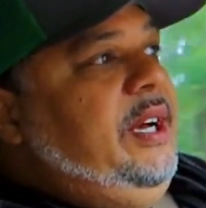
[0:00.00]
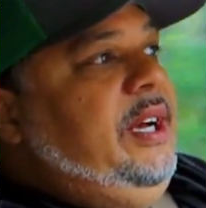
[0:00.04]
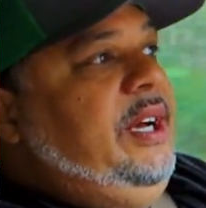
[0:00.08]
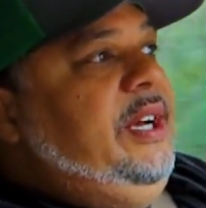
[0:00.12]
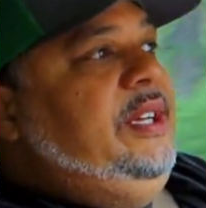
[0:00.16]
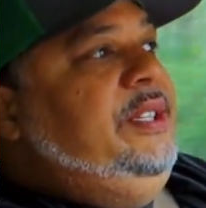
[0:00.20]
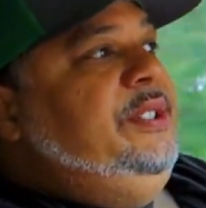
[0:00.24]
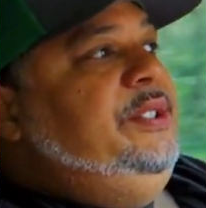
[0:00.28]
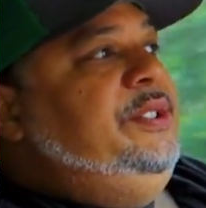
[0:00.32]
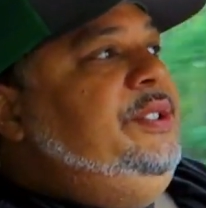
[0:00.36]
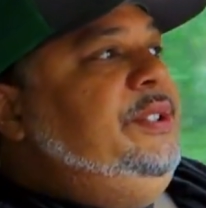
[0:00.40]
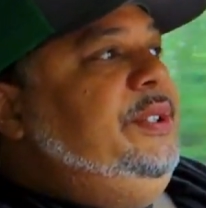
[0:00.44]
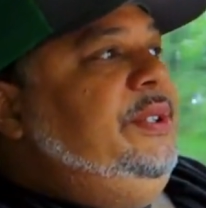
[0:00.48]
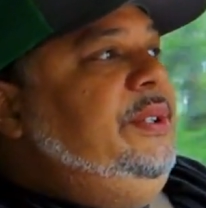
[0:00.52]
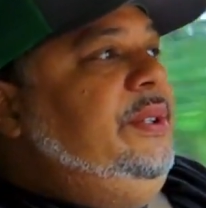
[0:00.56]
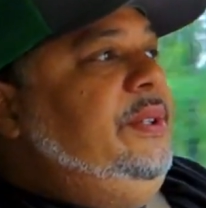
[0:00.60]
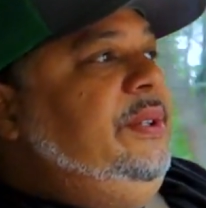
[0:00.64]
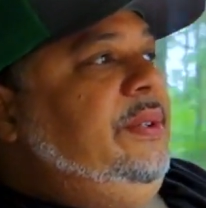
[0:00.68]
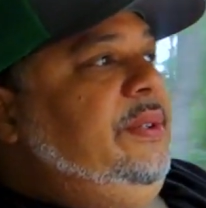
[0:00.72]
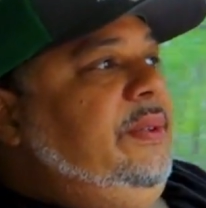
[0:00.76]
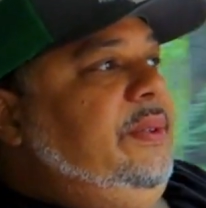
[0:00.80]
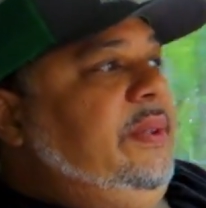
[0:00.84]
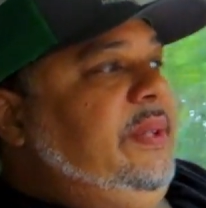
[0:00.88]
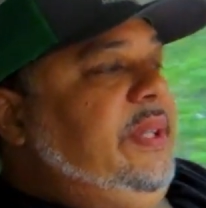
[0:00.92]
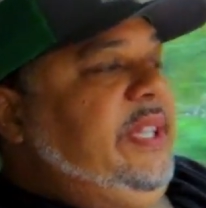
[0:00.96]

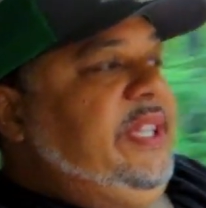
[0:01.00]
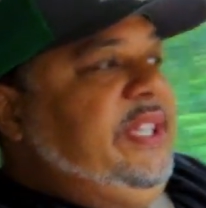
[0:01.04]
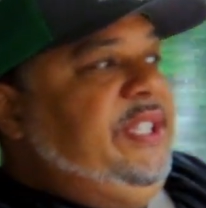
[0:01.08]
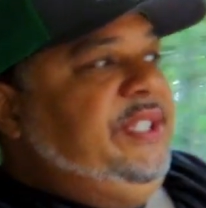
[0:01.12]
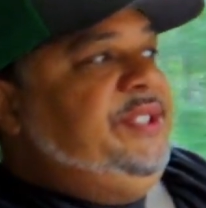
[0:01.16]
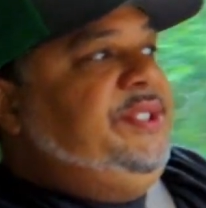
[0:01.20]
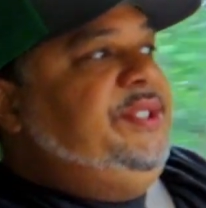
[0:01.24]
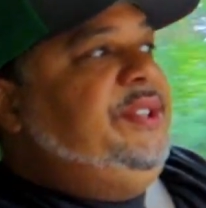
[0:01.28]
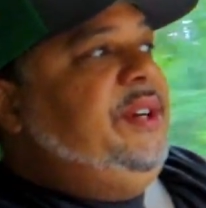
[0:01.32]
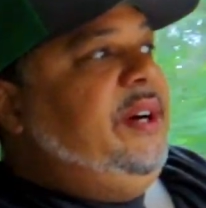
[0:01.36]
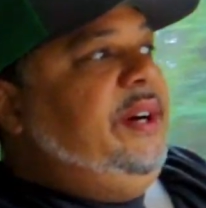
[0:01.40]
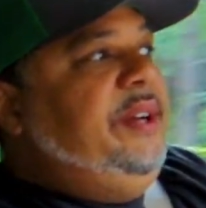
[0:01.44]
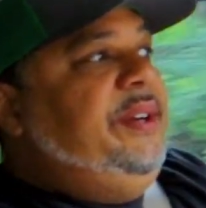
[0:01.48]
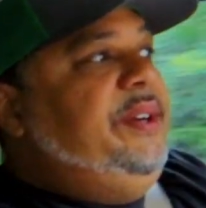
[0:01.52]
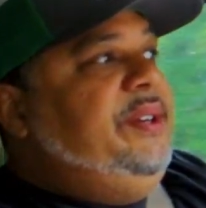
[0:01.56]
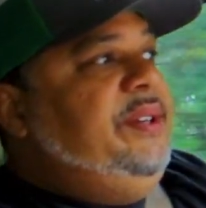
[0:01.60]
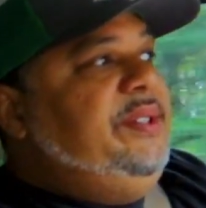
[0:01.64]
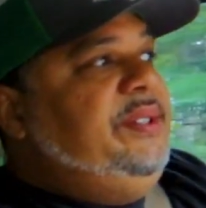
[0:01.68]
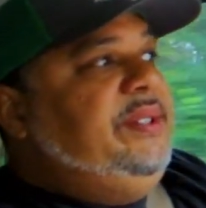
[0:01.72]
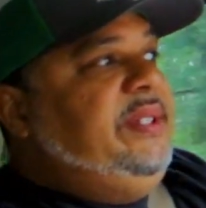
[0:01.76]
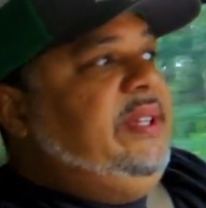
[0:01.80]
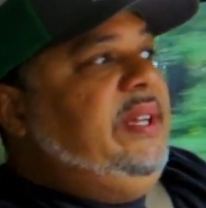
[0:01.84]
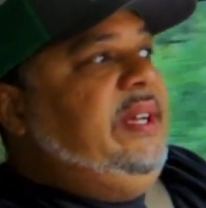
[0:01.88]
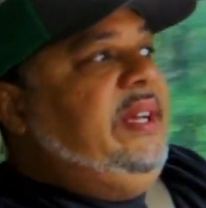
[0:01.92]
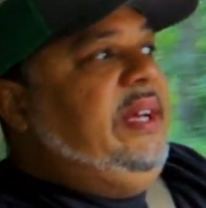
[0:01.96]
until his
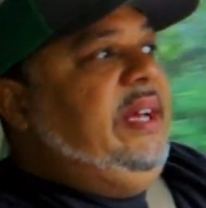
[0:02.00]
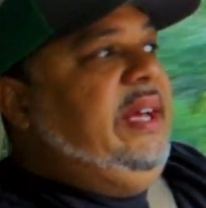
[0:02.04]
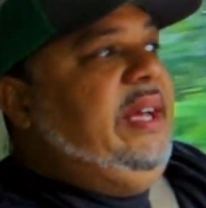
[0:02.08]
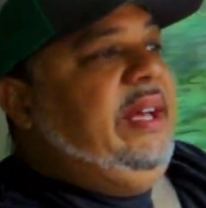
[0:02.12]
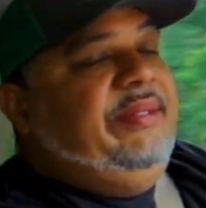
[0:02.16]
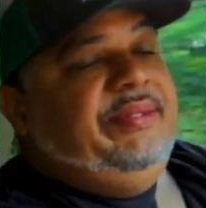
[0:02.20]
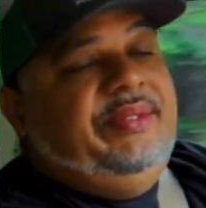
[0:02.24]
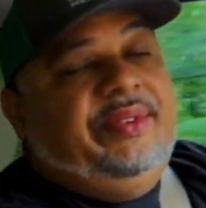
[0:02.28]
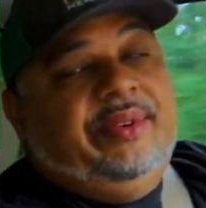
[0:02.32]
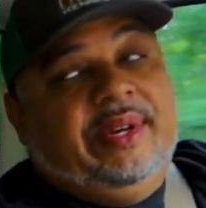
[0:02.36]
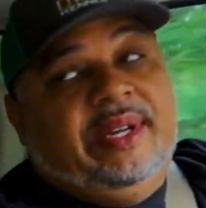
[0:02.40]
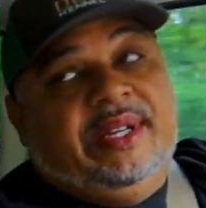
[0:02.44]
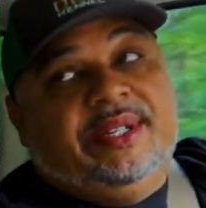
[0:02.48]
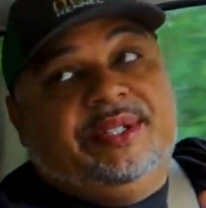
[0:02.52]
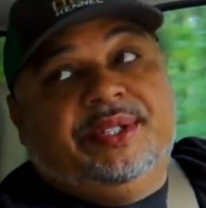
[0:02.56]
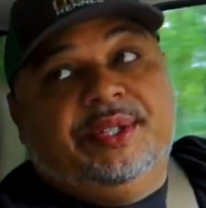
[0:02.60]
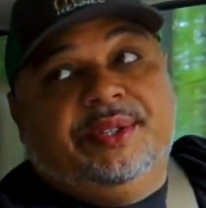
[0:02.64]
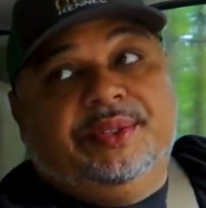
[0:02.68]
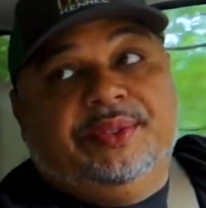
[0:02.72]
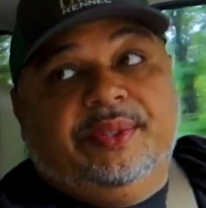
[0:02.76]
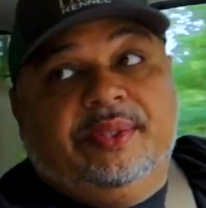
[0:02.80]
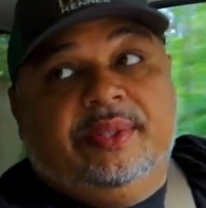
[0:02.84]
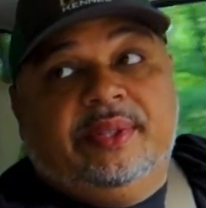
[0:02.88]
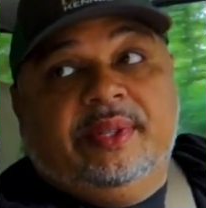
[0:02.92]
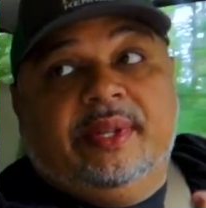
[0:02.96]
daughters have
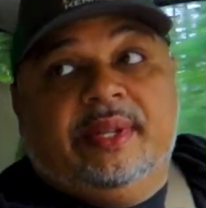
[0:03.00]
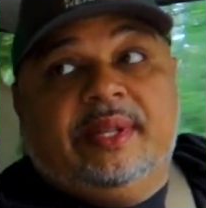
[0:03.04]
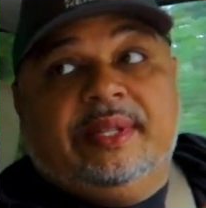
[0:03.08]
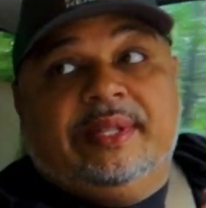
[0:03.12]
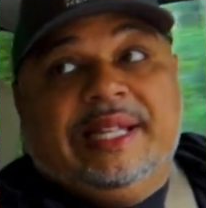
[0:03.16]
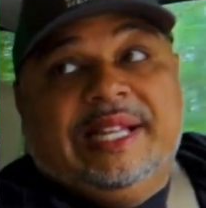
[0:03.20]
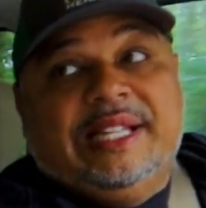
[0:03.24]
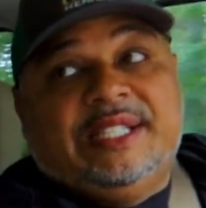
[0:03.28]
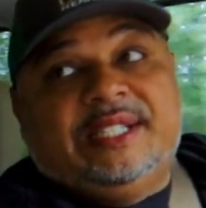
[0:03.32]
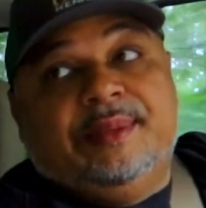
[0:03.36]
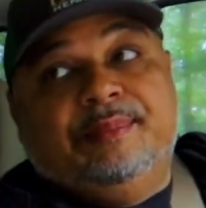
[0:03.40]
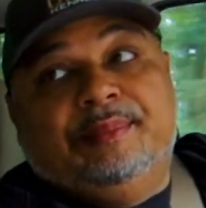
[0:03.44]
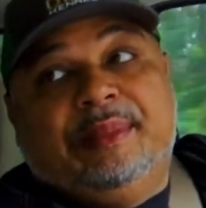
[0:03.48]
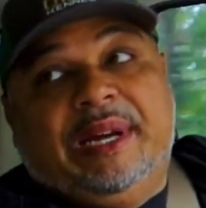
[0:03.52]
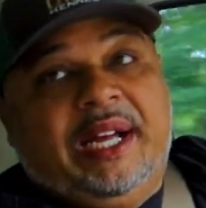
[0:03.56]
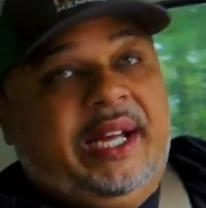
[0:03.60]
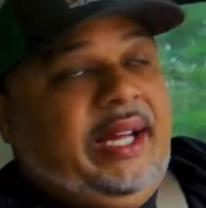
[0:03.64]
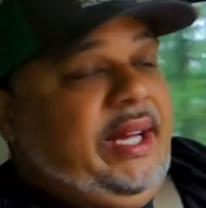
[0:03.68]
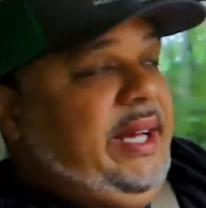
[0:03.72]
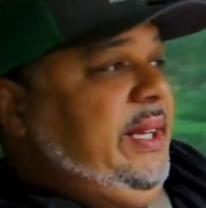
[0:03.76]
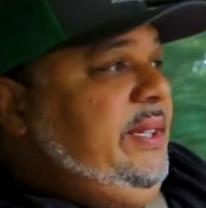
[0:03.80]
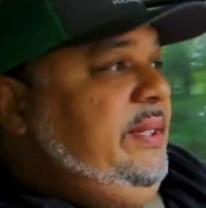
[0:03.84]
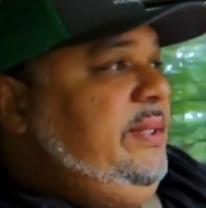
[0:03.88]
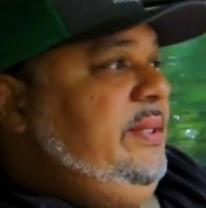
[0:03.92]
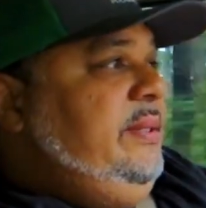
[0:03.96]
grandchildren. That's in
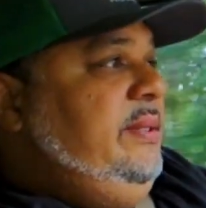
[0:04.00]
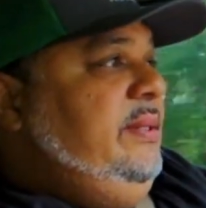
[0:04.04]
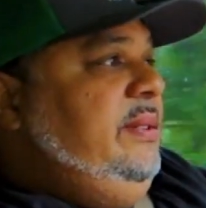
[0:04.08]
my eyes.